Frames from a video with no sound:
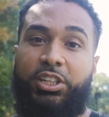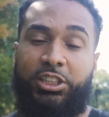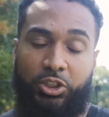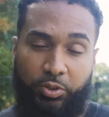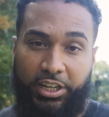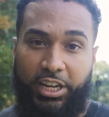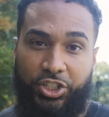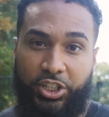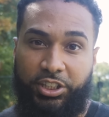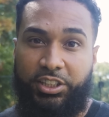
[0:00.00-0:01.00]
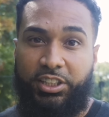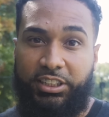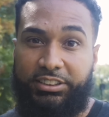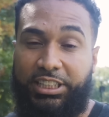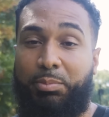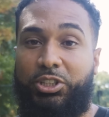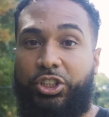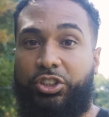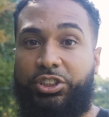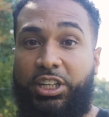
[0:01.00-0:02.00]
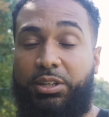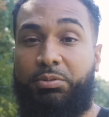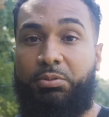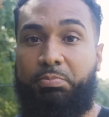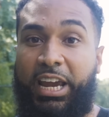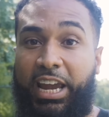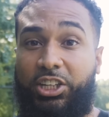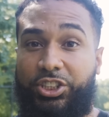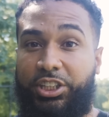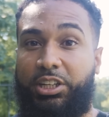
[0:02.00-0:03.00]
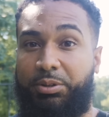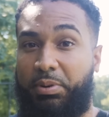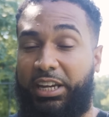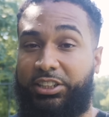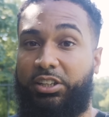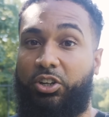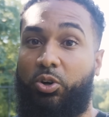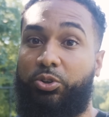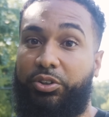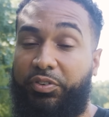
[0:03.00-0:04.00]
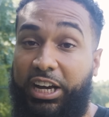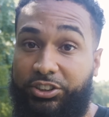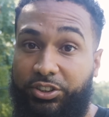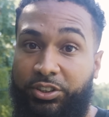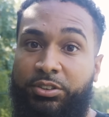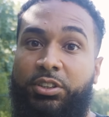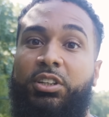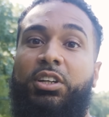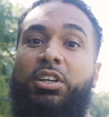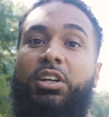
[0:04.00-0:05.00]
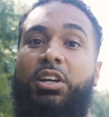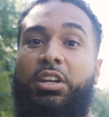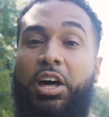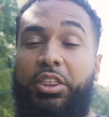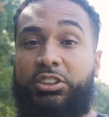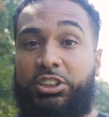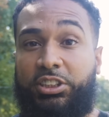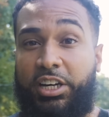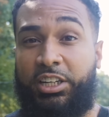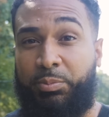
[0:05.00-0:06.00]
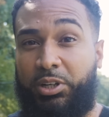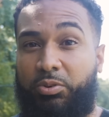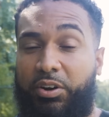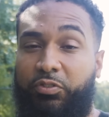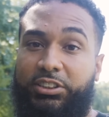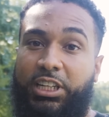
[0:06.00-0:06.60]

and this radiation is damaging your skin by aging it. It makes it look older faster. Now, there's a study I'm going to reference